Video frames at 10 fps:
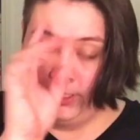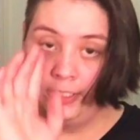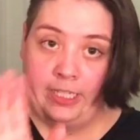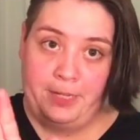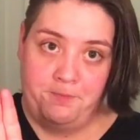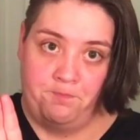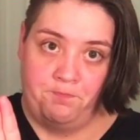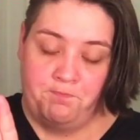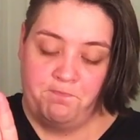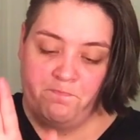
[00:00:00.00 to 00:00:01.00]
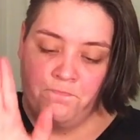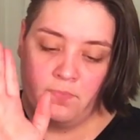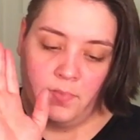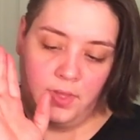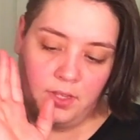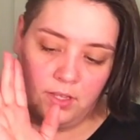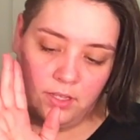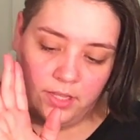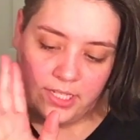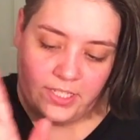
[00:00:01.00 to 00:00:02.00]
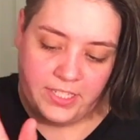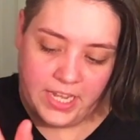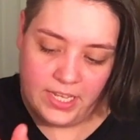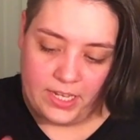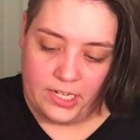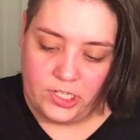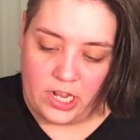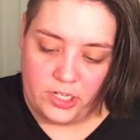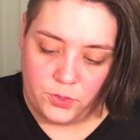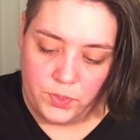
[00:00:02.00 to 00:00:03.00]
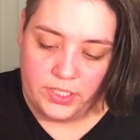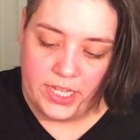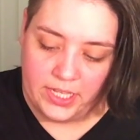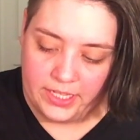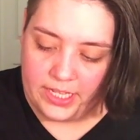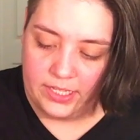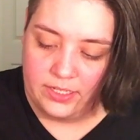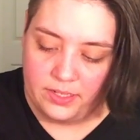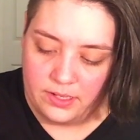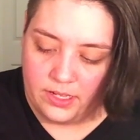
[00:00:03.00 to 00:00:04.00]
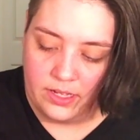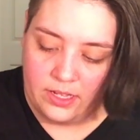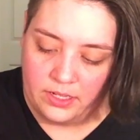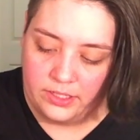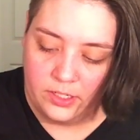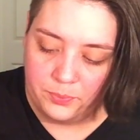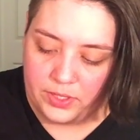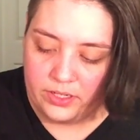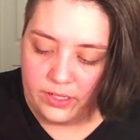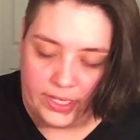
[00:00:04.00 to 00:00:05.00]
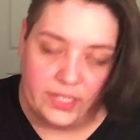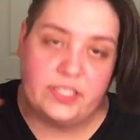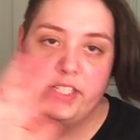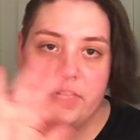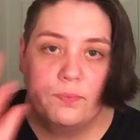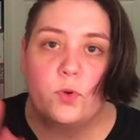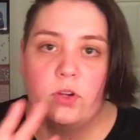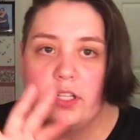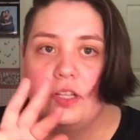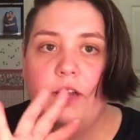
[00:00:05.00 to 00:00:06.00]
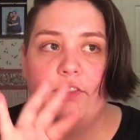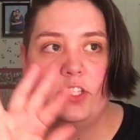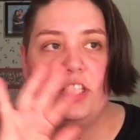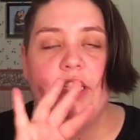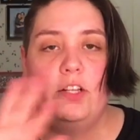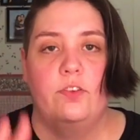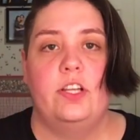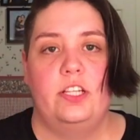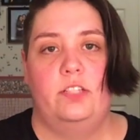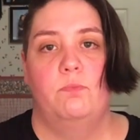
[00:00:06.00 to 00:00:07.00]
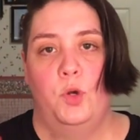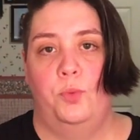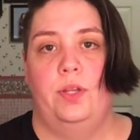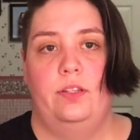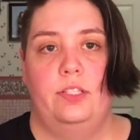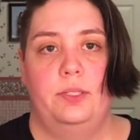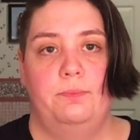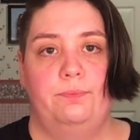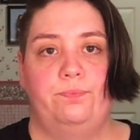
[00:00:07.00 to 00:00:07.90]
Okay. Let's take, I just want to take like a little bit, like see more of a serious moment